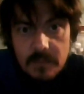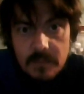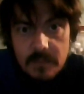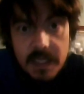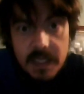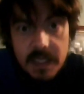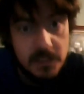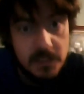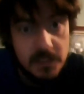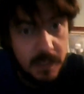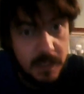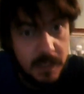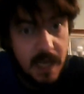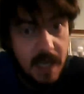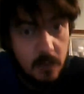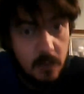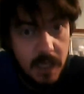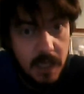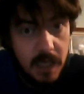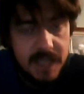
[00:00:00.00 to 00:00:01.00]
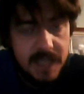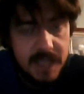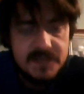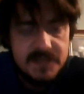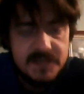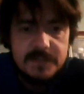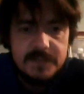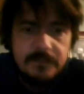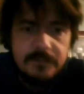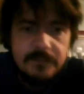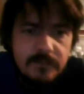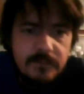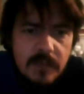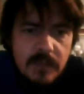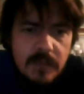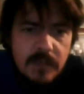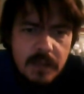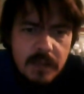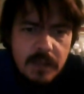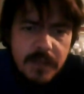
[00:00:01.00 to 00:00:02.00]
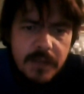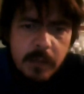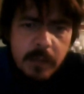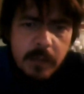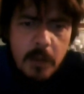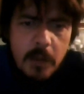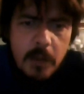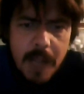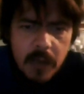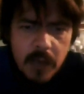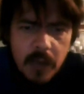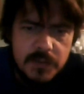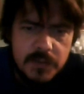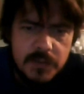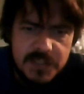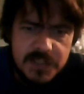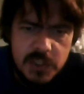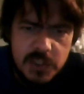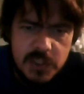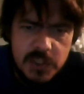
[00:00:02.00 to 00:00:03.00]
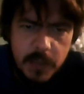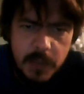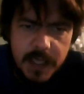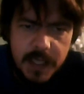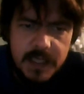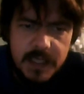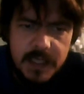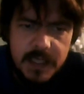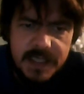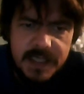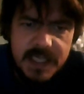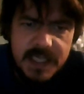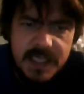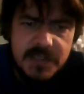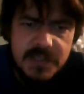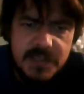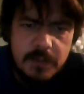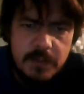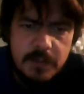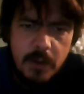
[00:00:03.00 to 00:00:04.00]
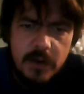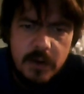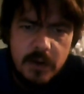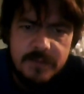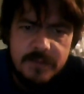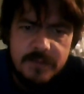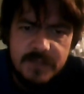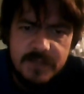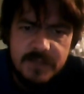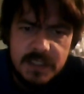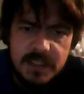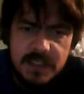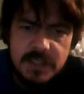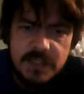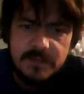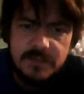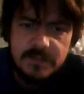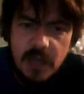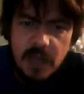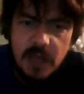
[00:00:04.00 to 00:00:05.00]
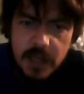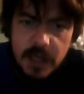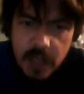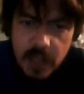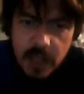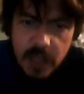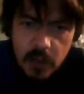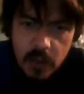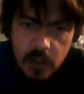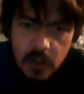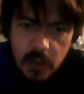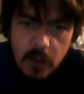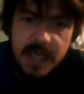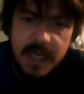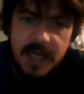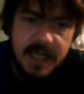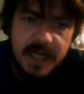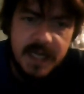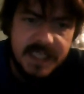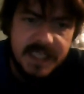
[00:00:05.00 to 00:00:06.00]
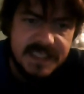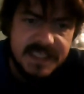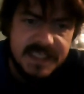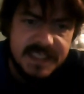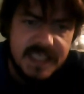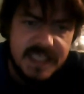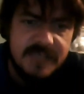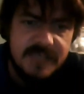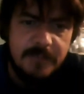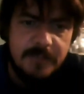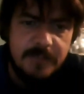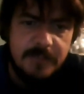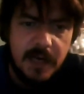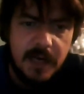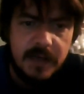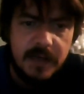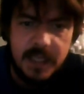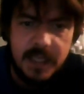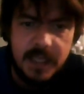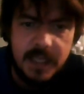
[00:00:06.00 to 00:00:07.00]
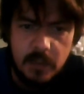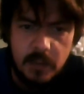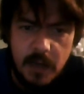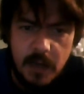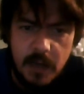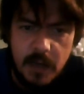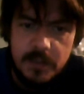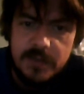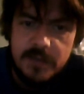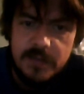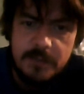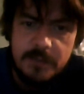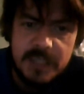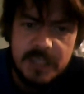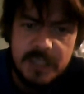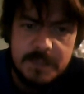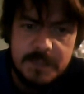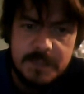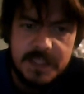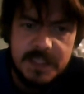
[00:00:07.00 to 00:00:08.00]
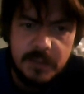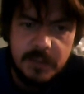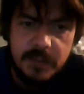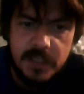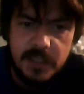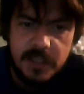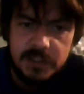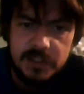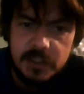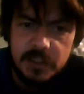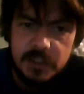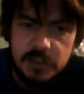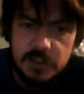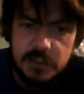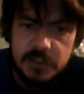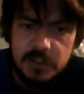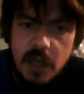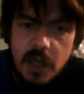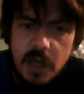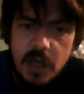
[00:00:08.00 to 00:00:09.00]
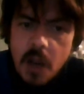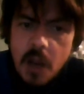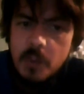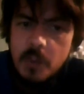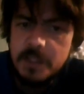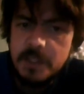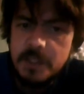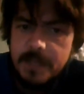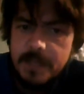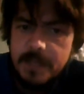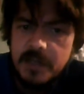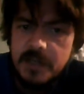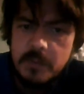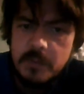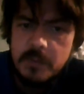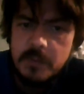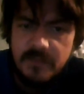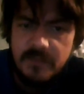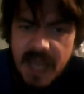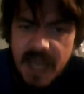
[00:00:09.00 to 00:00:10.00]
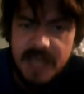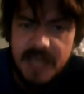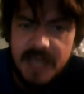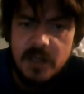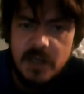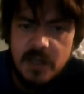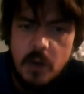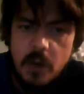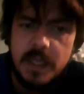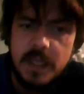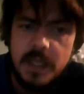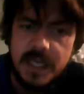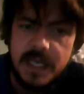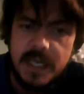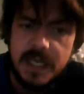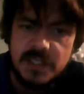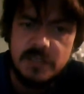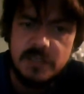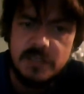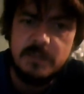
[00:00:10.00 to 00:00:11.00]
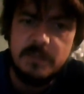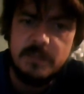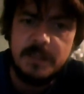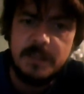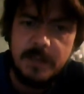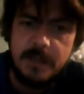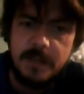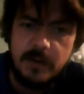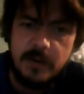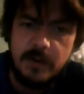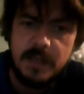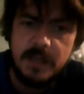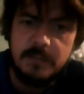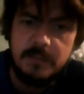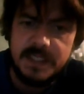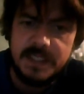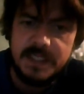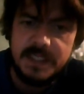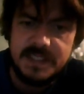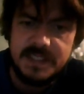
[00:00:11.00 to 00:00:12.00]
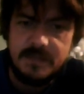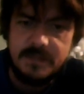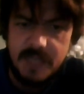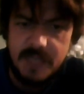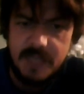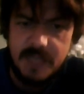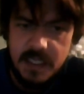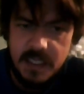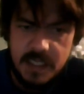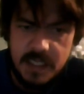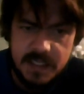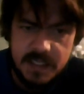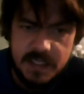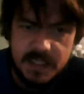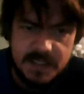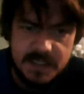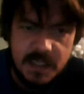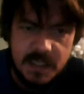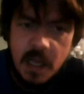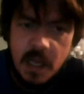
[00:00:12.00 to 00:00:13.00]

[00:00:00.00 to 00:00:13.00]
Here's what Howe writes. There were mounds situated in the eastern part of the village of Conneaut and an extensive burying ground near the Presbyterian church, which appear to have had no connection with the burying places of the Indians.